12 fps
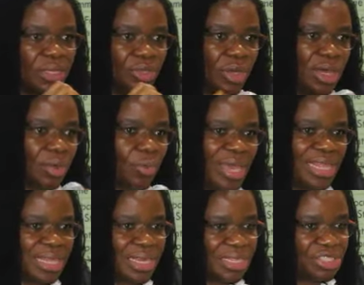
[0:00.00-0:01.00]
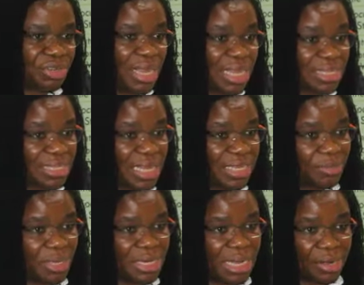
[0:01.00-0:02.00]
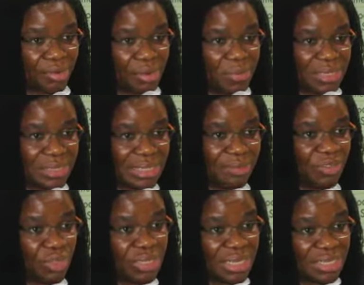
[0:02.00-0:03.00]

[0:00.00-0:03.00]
you're aware that Nigeria has signed many agreements that have not